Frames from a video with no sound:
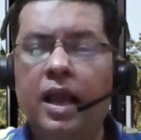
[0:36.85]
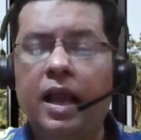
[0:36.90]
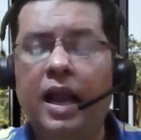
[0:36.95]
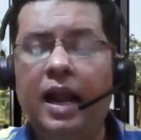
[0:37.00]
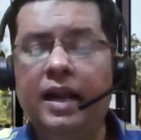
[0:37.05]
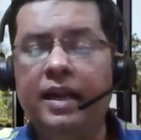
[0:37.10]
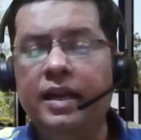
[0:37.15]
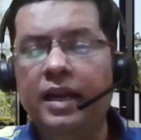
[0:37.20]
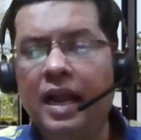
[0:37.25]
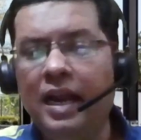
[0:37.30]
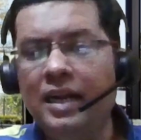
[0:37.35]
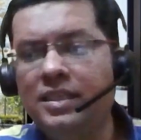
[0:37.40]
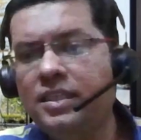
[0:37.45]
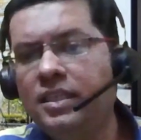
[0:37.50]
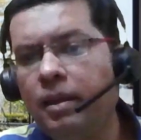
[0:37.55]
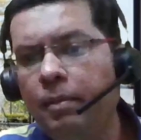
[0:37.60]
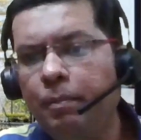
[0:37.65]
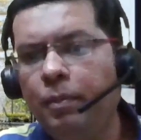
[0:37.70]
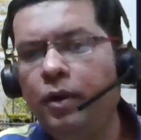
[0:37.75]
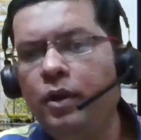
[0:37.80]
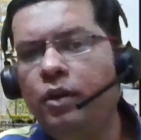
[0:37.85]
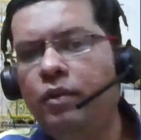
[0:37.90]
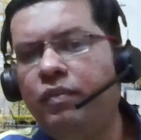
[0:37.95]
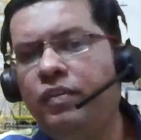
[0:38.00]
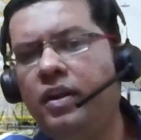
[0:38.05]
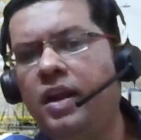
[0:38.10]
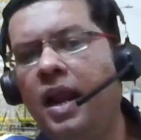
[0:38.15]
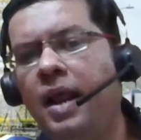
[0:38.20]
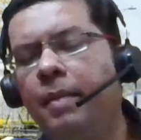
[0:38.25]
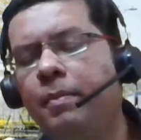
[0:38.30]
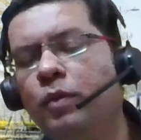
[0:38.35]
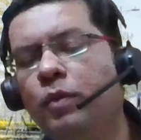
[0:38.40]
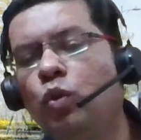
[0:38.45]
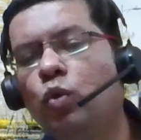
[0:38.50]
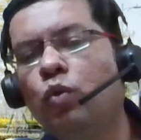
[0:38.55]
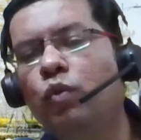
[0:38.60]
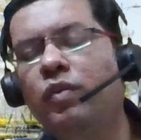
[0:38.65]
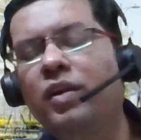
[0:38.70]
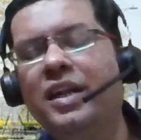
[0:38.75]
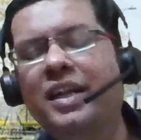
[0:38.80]
And at some point of time,
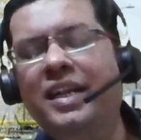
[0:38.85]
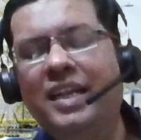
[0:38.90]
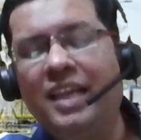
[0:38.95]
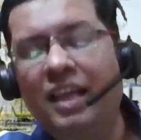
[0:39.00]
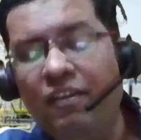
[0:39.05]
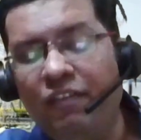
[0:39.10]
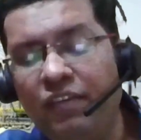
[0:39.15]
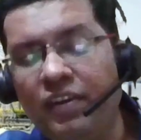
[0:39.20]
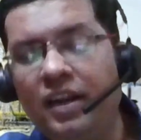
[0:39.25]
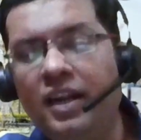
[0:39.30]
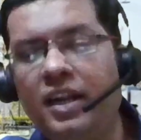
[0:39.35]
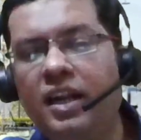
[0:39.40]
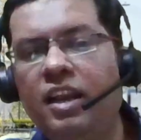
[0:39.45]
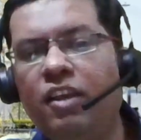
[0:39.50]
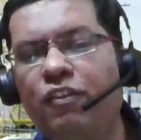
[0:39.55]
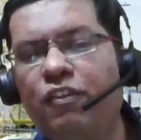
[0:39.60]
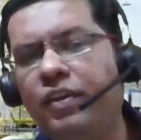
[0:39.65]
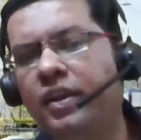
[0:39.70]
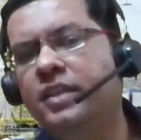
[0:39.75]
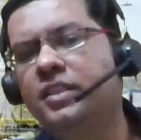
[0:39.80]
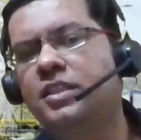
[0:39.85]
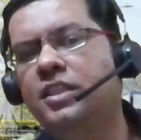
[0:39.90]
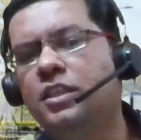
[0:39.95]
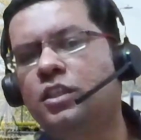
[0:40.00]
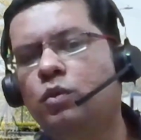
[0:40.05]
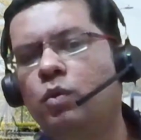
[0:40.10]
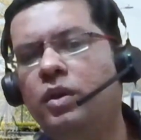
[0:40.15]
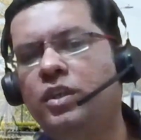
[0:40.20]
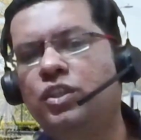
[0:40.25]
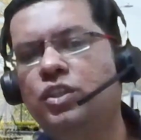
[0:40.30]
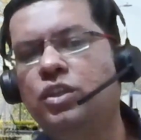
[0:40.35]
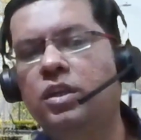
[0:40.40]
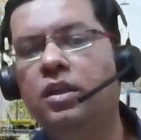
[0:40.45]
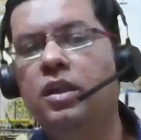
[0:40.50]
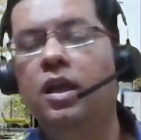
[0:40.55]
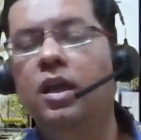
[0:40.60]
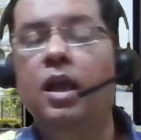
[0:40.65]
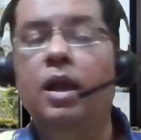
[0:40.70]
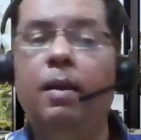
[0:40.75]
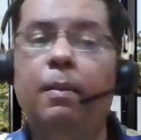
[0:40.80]
you will definitely face this question.
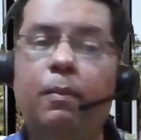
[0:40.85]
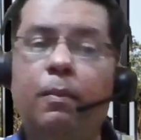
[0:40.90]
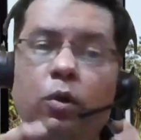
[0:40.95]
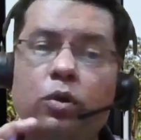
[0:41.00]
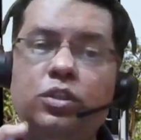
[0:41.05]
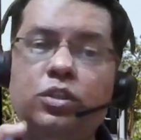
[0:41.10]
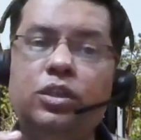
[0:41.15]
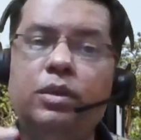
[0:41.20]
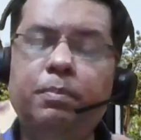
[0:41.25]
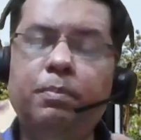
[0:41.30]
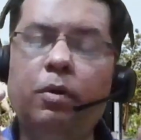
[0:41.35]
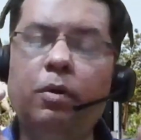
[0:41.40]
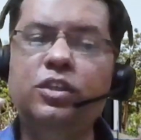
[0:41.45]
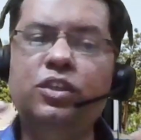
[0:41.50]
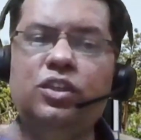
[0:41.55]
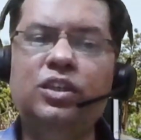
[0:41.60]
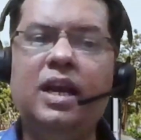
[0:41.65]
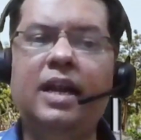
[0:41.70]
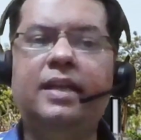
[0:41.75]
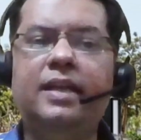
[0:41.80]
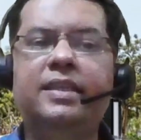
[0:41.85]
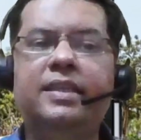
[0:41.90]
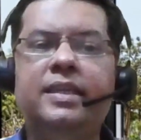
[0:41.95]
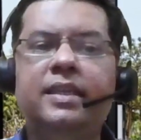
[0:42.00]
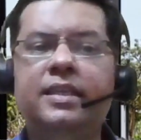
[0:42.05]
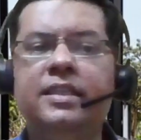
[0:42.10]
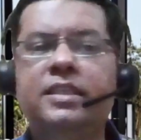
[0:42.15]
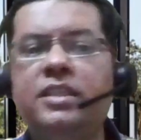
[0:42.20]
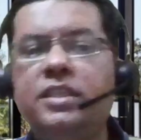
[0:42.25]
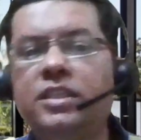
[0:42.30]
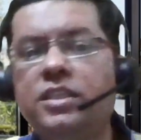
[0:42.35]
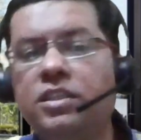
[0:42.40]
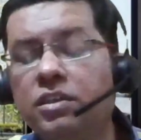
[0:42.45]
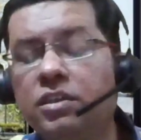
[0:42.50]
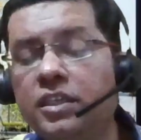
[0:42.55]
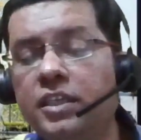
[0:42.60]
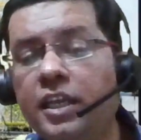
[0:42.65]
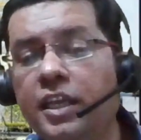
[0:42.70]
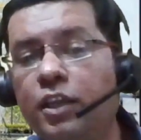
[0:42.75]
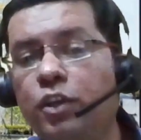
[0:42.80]
Most important strategy is
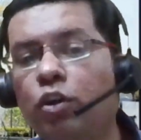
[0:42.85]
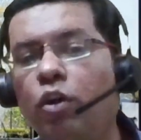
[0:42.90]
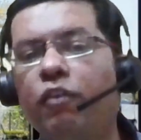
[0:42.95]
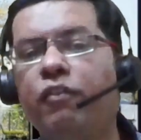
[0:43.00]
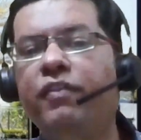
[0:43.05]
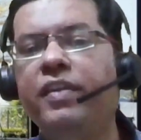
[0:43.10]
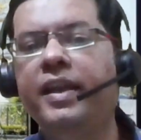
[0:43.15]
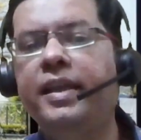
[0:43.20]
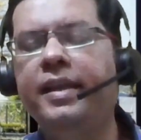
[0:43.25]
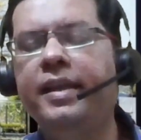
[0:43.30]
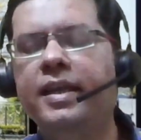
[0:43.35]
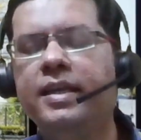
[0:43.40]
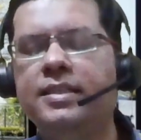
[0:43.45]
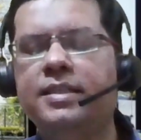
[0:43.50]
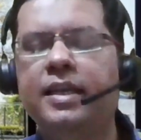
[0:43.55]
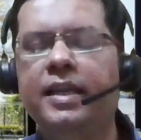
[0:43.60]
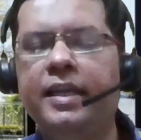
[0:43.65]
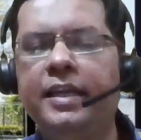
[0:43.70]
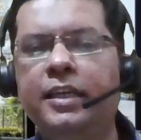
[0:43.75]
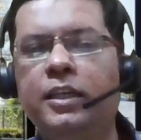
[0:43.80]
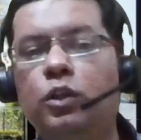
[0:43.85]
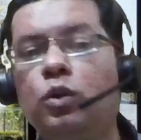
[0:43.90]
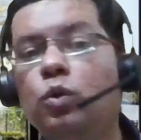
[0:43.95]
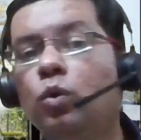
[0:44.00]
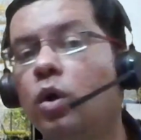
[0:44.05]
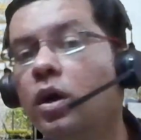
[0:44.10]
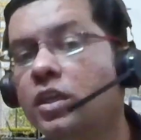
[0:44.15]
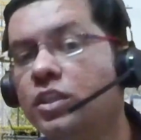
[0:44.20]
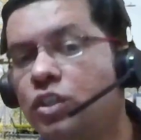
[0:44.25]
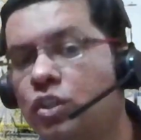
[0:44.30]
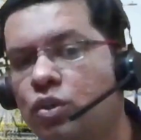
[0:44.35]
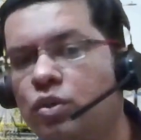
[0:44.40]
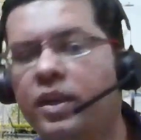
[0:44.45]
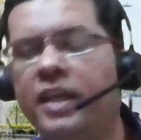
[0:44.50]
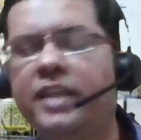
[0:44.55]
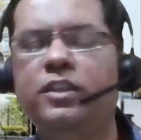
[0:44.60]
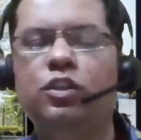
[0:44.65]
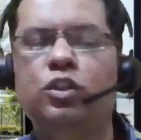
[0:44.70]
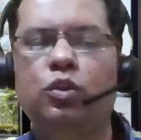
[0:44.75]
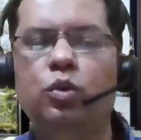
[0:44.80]
turning your weakness into a
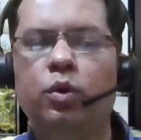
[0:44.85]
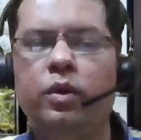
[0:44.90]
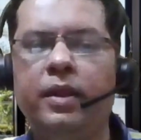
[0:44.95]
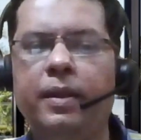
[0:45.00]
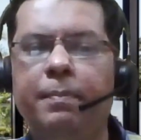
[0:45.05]
strength story.